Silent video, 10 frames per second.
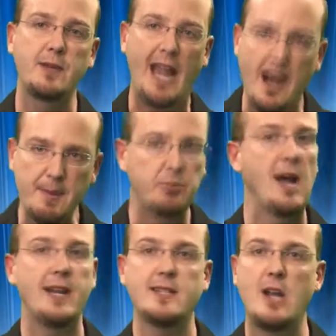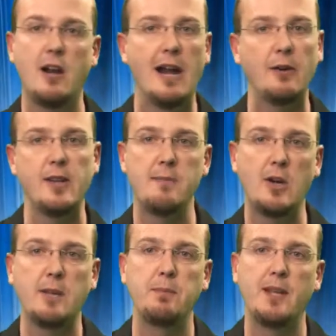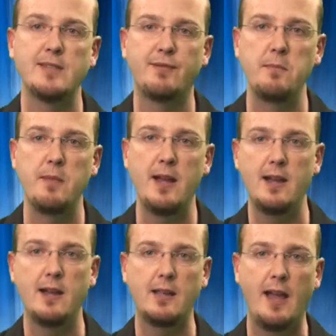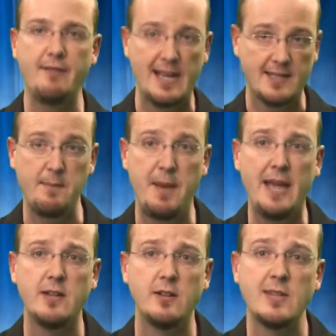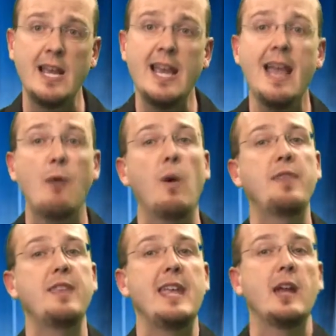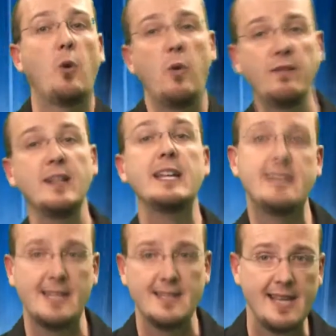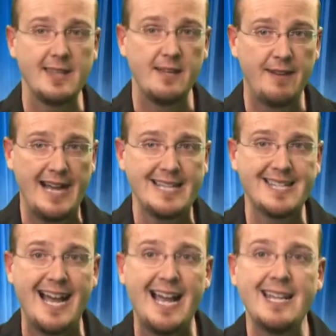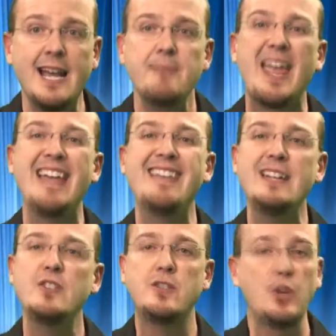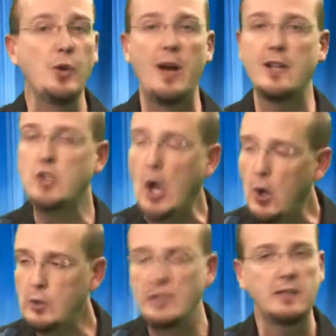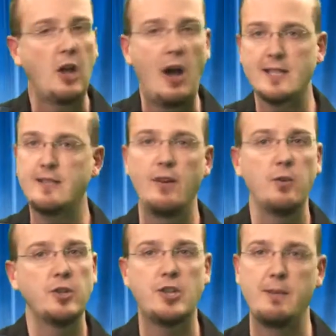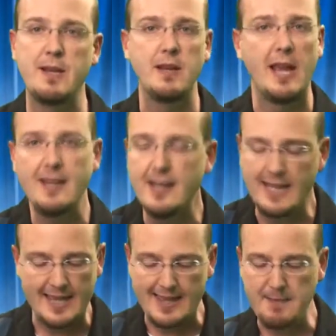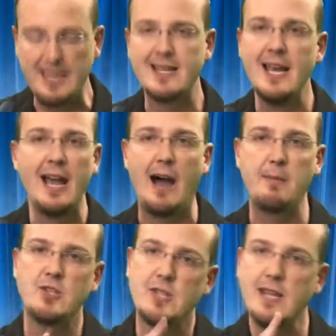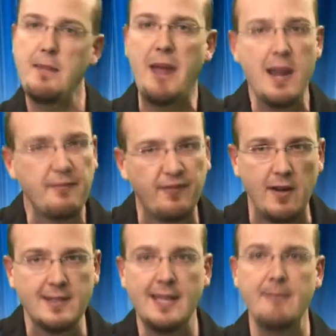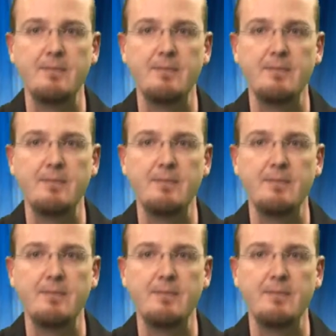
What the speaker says: common products are out in the marketplace from Avaya's competitors, what the equivalent is on the Avaya side, and then do a total cost of ownership. And again, that means how much did I pay up front?